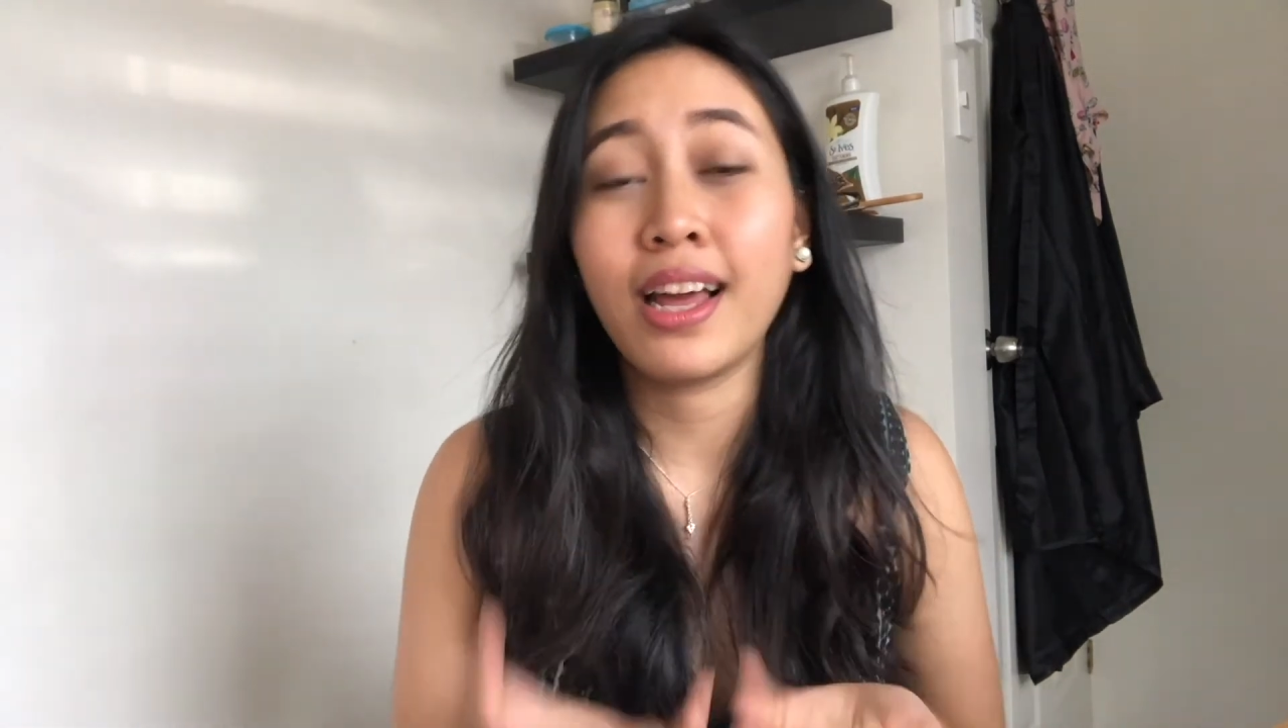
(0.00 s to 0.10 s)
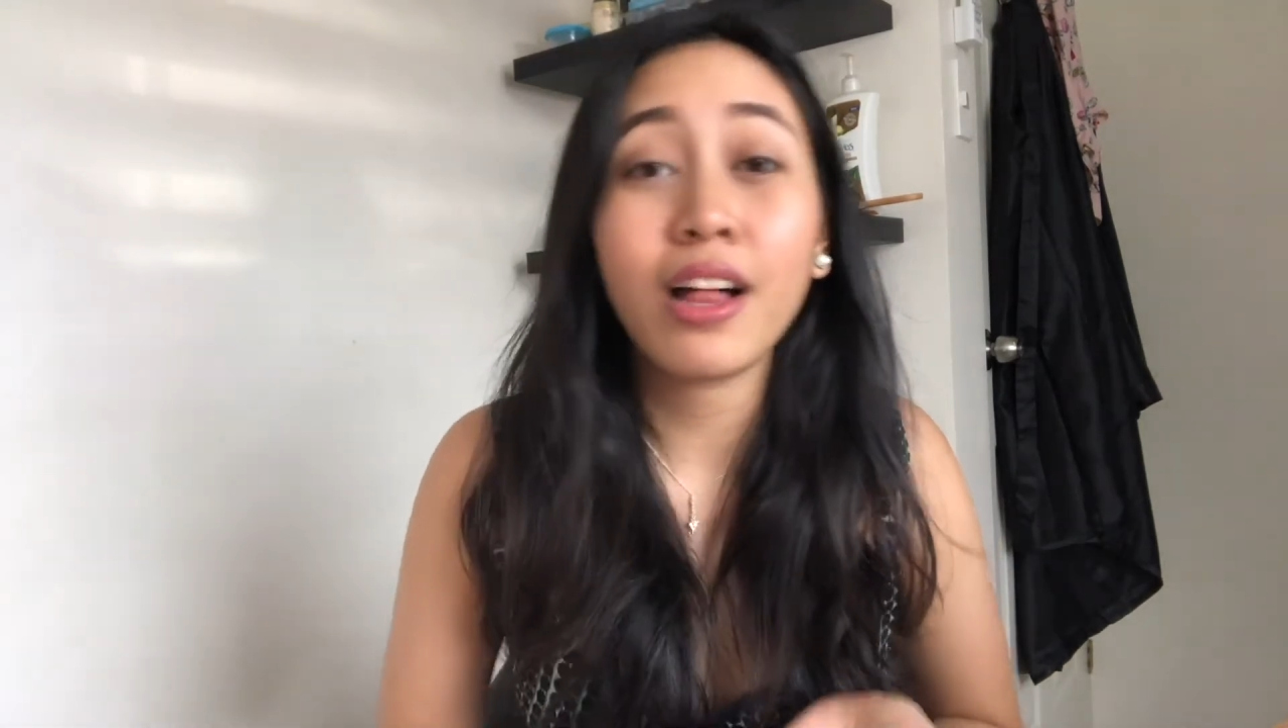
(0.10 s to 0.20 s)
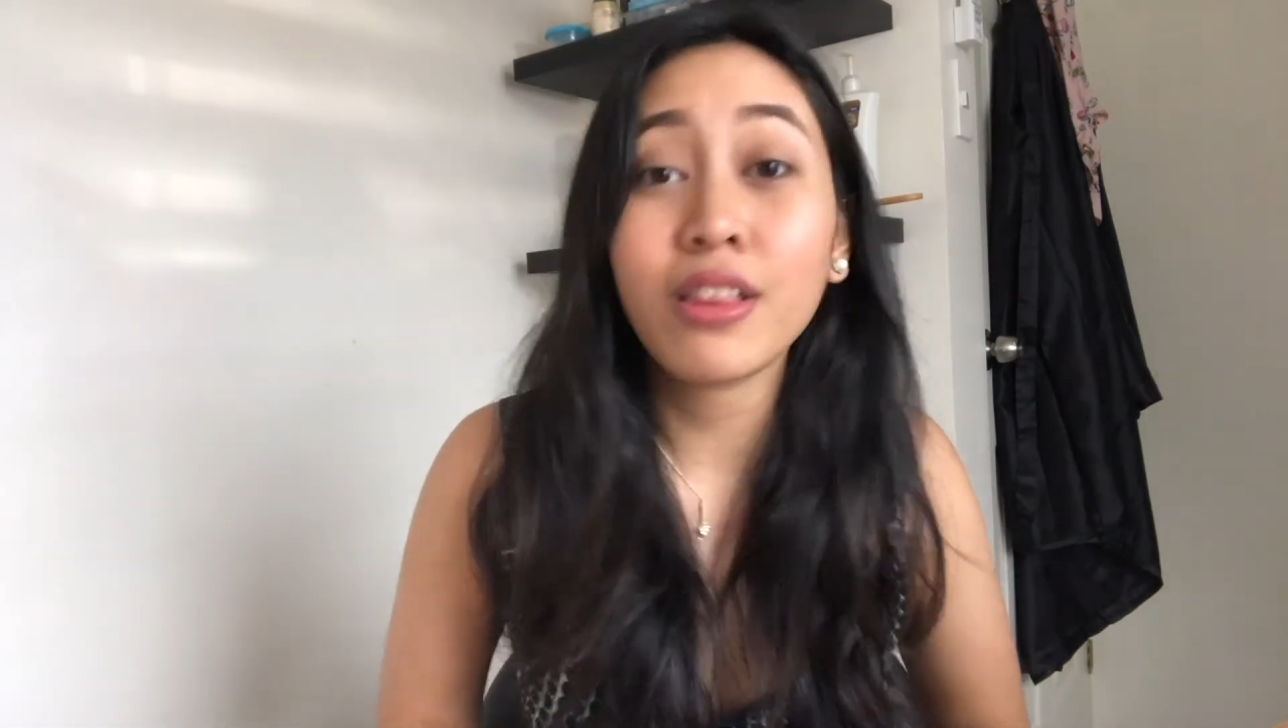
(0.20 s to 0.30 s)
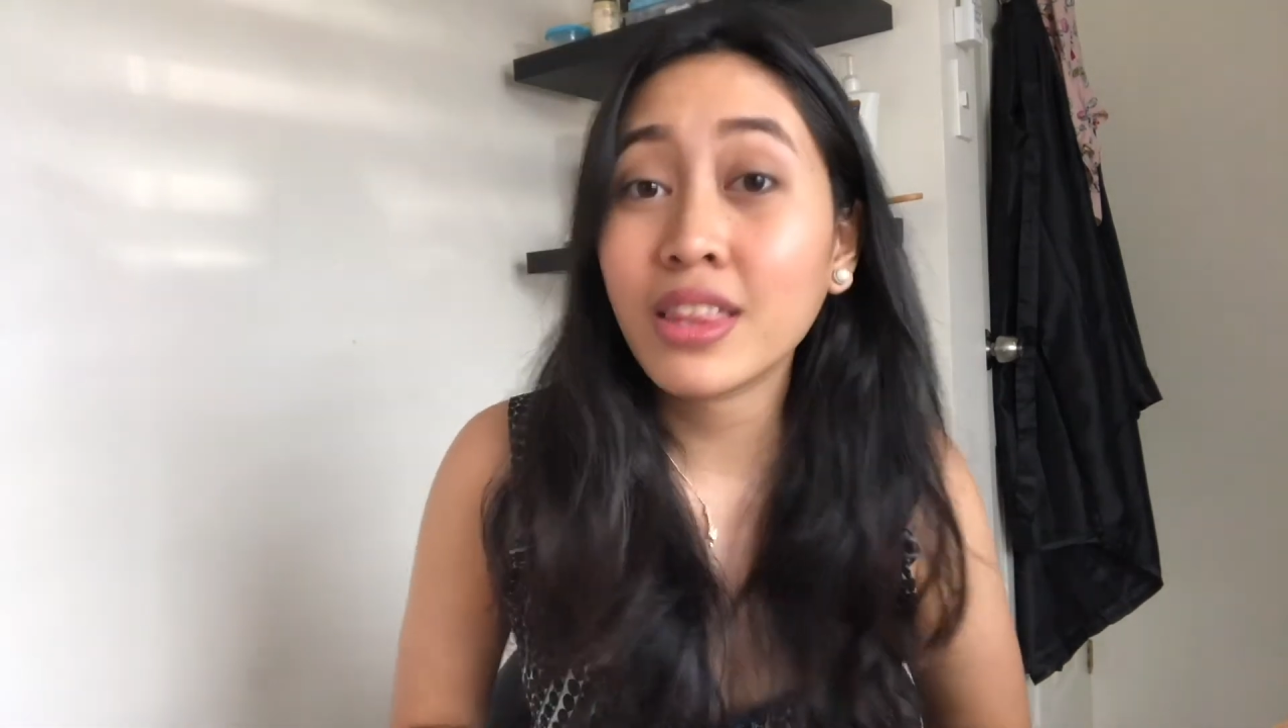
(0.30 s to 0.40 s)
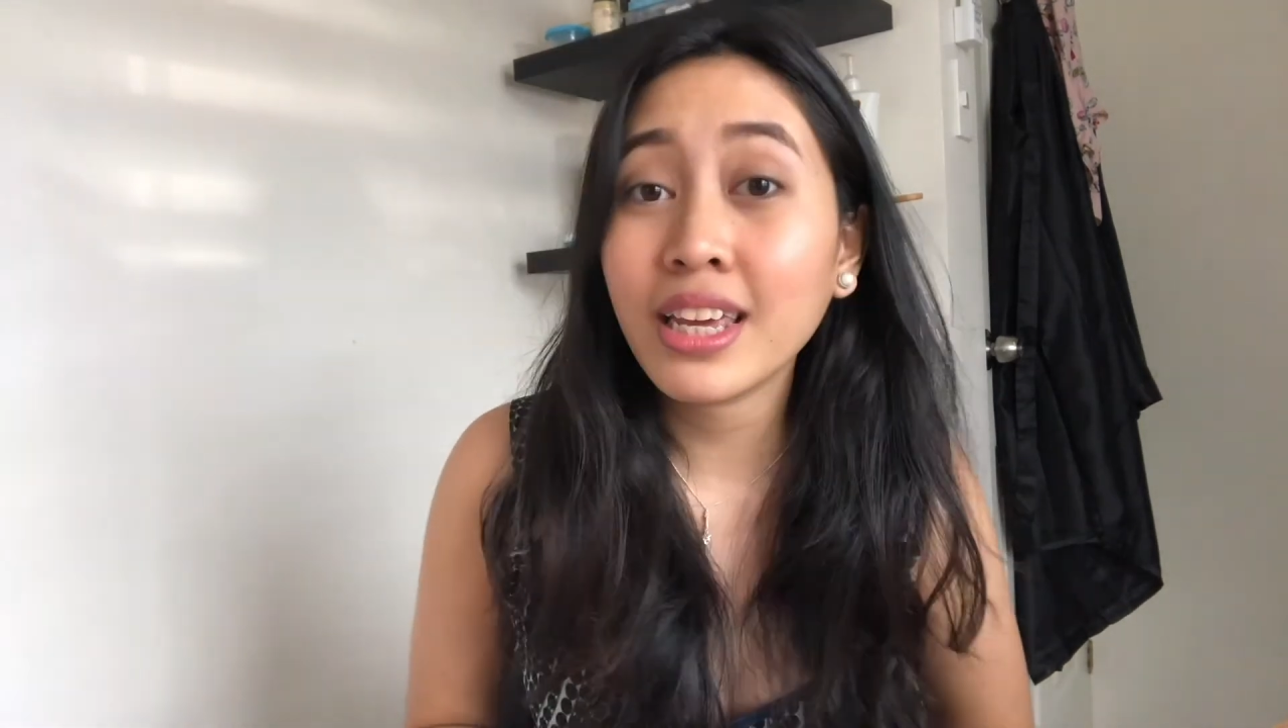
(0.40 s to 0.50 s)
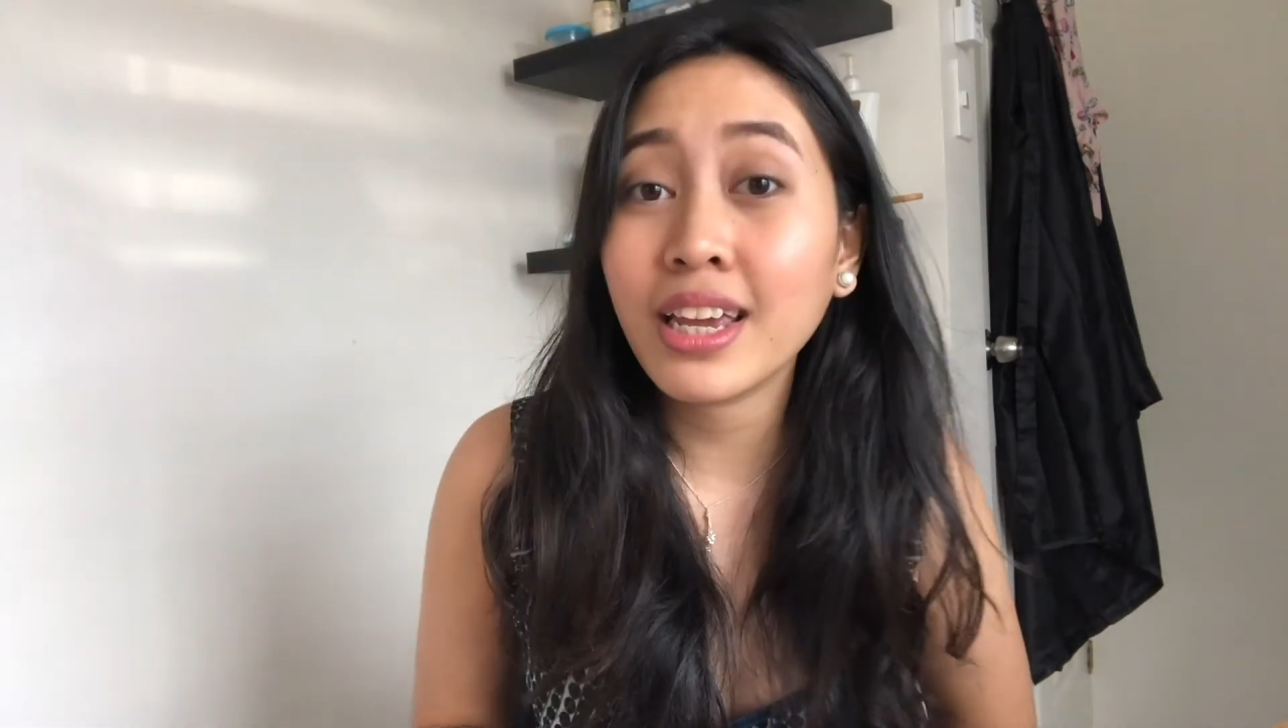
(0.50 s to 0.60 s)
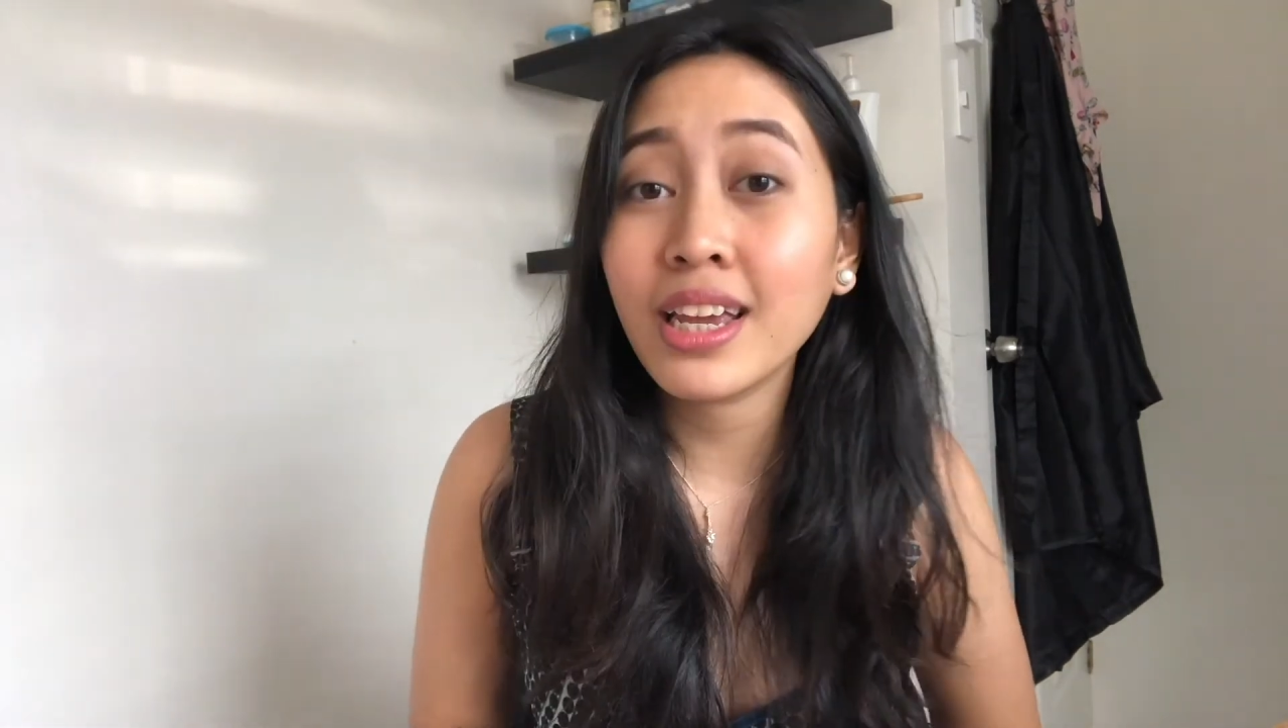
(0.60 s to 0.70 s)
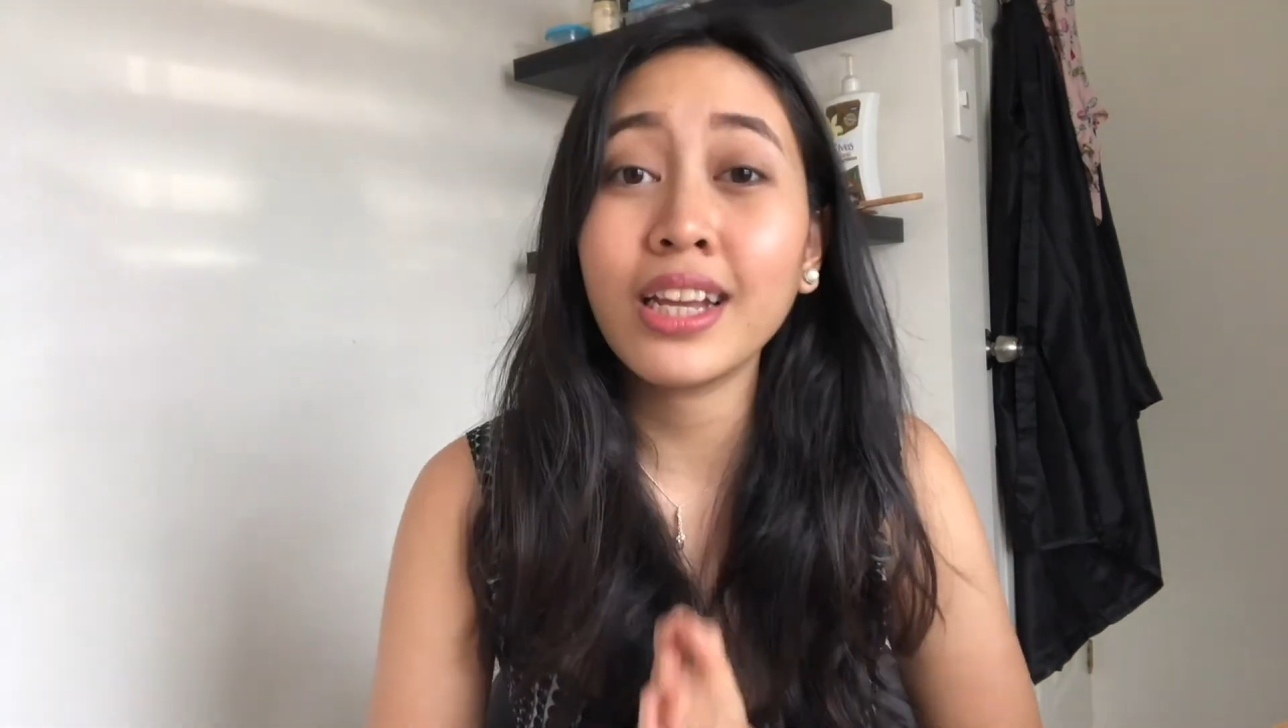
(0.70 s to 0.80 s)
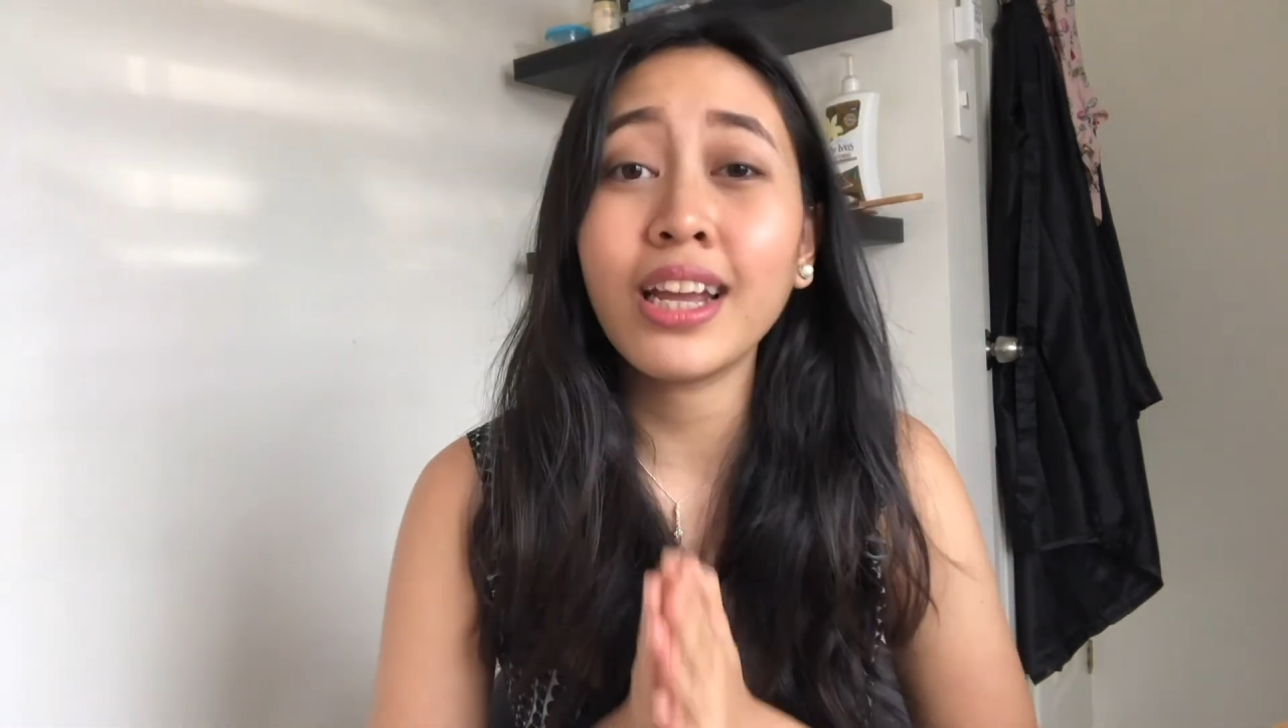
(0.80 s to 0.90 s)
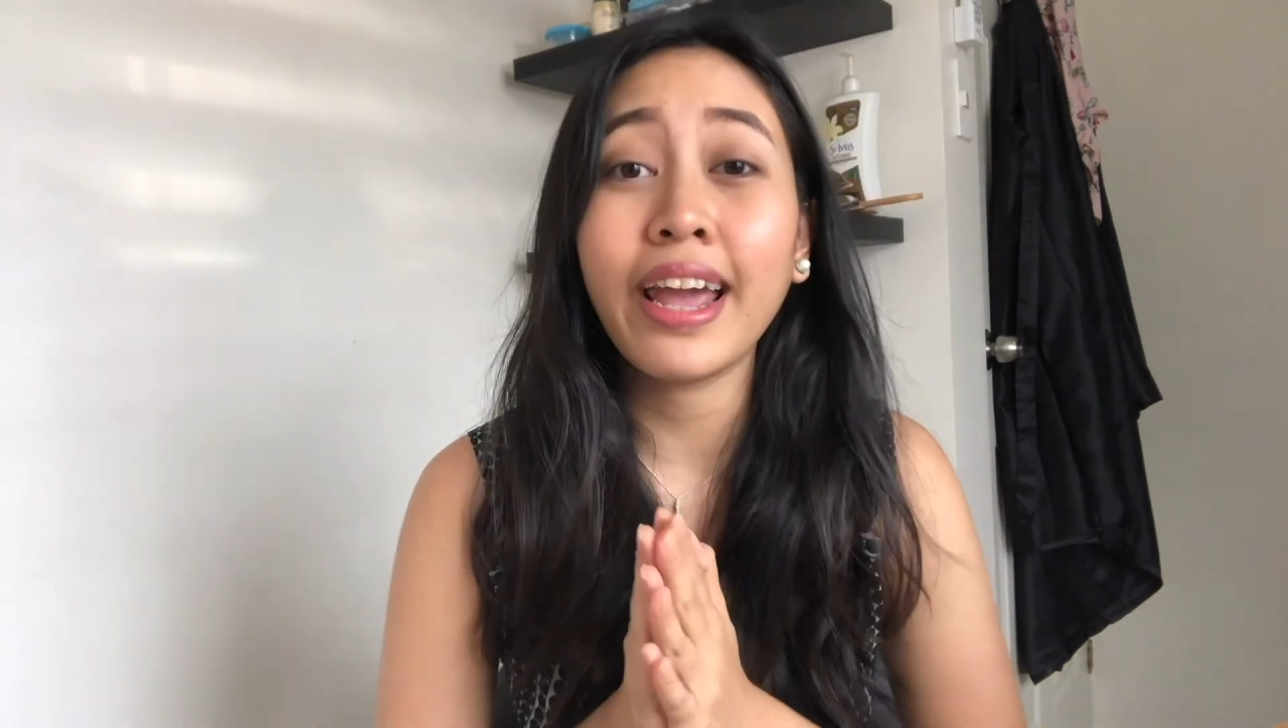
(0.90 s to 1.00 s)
healthy,